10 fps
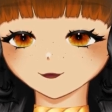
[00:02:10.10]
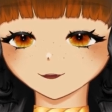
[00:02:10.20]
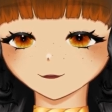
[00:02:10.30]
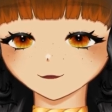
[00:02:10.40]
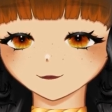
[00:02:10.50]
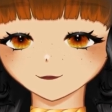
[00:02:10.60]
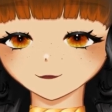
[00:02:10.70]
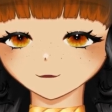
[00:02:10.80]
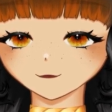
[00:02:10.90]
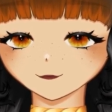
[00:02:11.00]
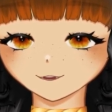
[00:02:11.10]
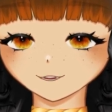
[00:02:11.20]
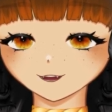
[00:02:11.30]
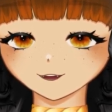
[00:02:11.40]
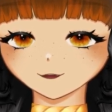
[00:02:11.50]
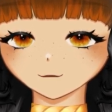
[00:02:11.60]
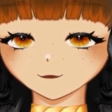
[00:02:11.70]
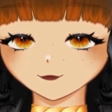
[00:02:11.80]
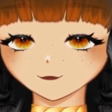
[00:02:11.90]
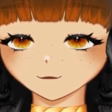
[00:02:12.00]
to see someone his age be
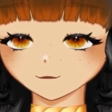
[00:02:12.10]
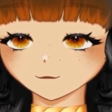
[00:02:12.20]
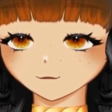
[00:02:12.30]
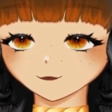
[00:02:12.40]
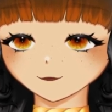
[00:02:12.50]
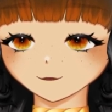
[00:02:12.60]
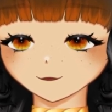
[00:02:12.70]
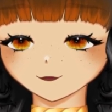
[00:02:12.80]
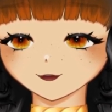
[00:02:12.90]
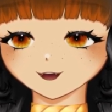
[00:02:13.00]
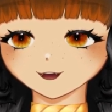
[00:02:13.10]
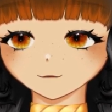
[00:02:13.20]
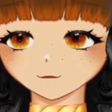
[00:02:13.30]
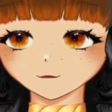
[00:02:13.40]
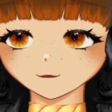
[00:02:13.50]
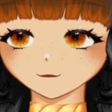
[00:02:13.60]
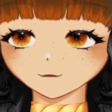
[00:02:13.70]
able to read such a high-level book.